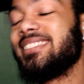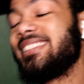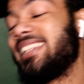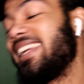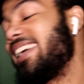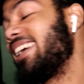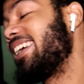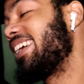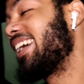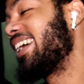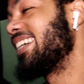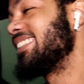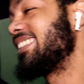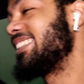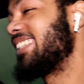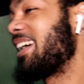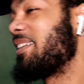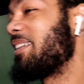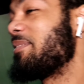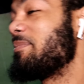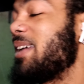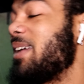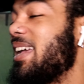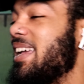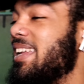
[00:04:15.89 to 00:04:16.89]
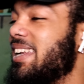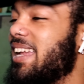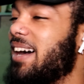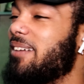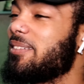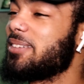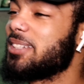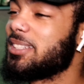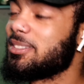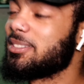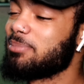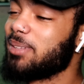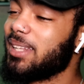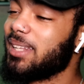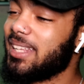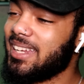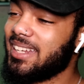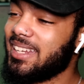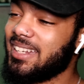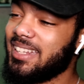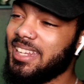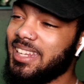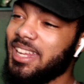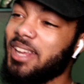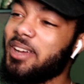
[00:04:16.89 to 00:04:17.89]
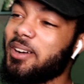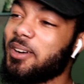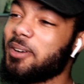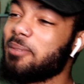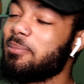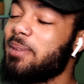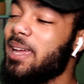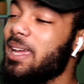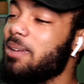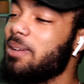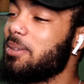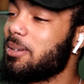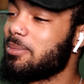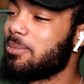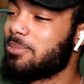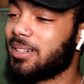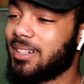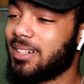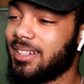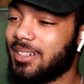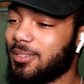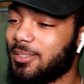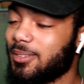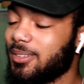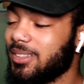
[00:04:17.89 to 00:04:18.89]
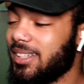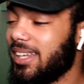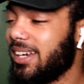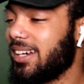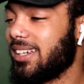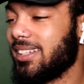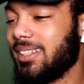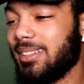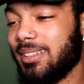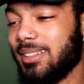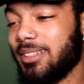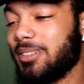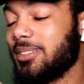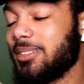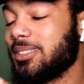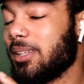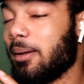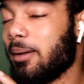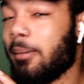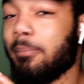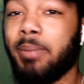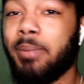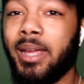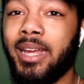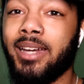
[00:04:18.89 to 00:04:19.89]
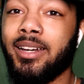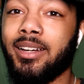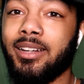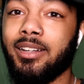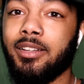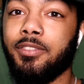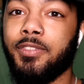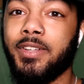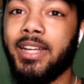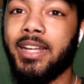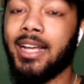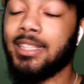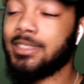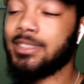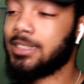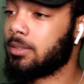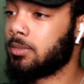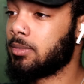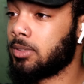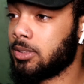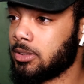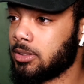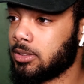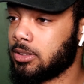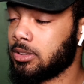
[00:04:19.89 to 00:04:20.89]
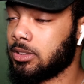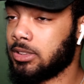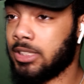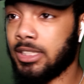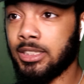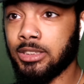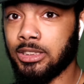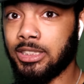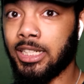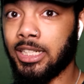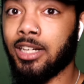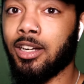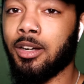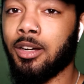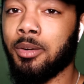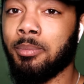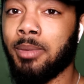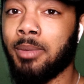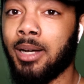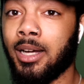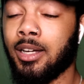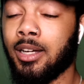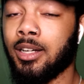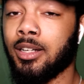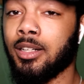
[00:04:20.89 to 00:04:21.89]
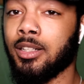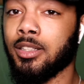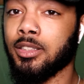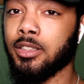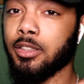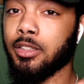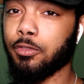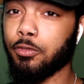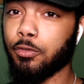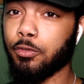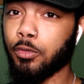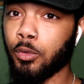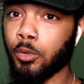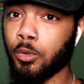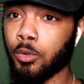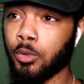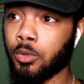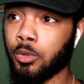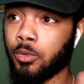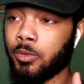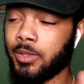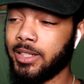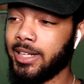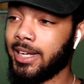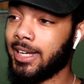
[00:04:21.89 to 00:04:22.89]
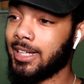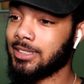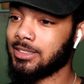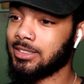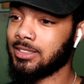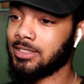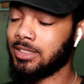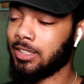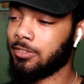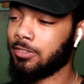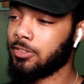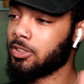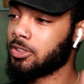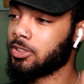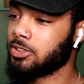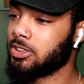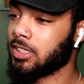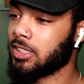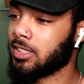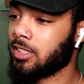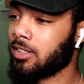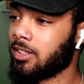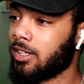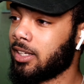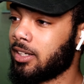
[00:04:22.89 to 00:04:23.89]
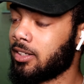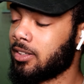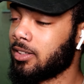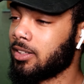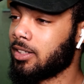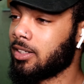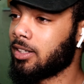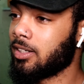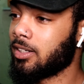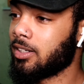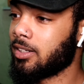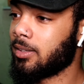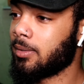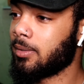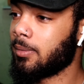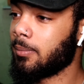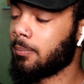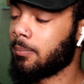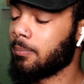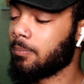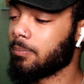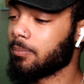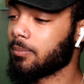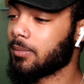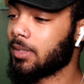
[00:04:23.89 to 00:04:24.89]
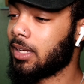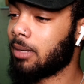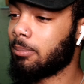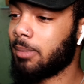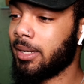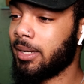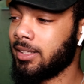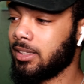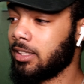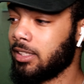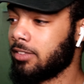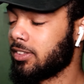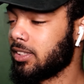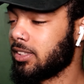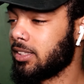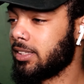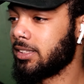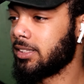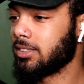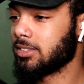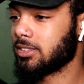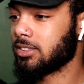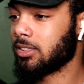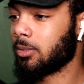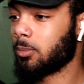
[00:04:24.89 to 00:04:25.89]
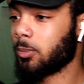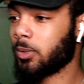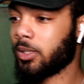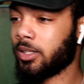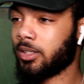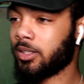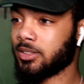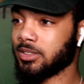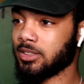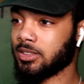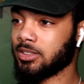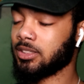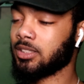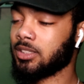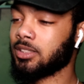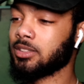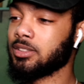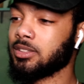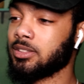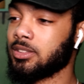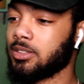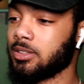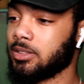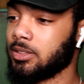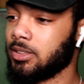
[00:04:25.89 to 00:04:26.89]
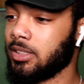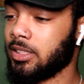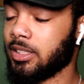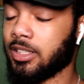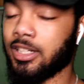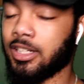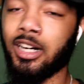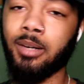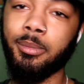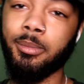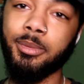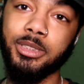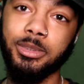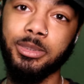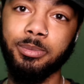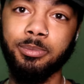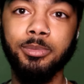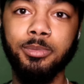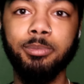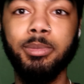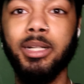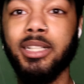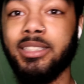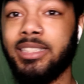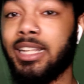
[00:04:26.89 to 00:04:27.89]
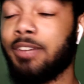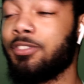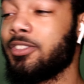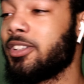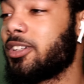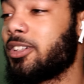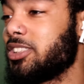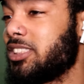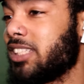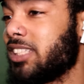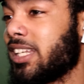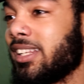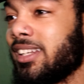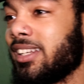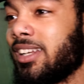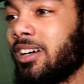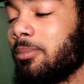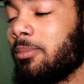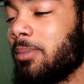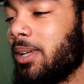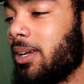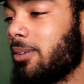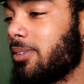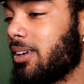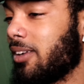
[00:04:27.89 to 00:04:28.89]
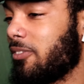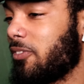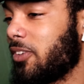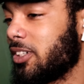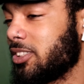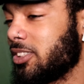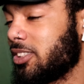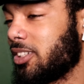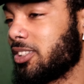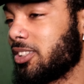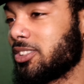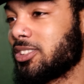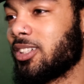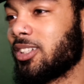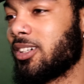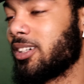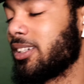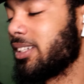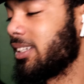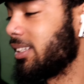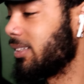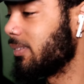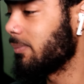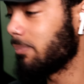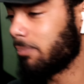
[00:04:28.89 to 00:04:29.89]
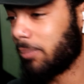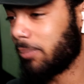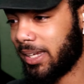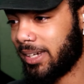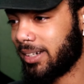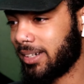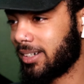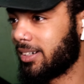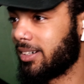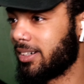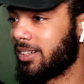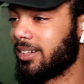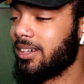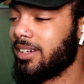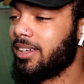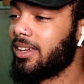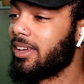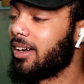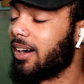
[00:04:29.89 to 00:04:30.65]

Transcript: Dude, you guys have, man. That was Bladee Ego, baby, bruh. Like, I, it was a banger. If you guys haven't didn't check out my uh the full reaction, definitely go check that out. Um, I might leave a link somewhere on the on the in the comments. But definitely go check that out, man. When I first heard the song, banger.